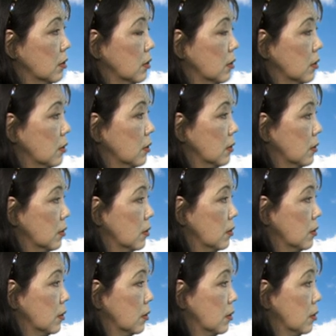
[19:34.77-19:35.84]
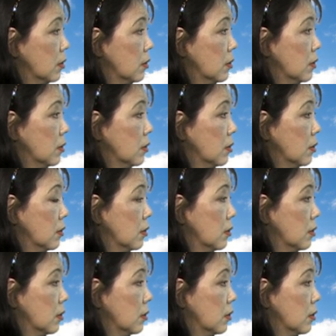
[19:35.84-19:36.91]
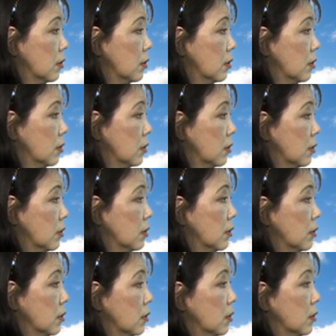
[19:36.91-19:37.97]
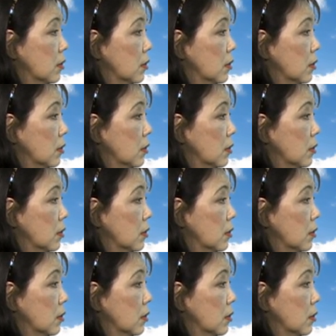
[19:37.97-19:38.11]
This person isn't speaking.